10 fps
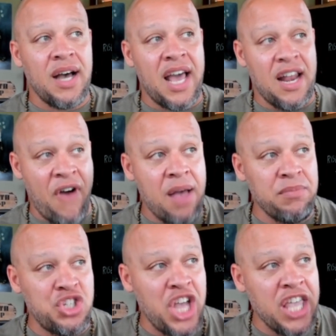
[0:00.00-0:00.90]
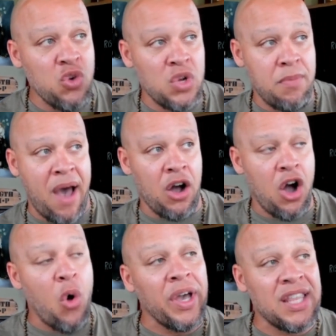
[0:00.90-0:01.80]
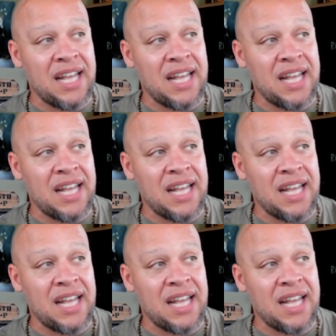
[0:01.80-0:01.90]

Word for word: And if I'm genuine about going in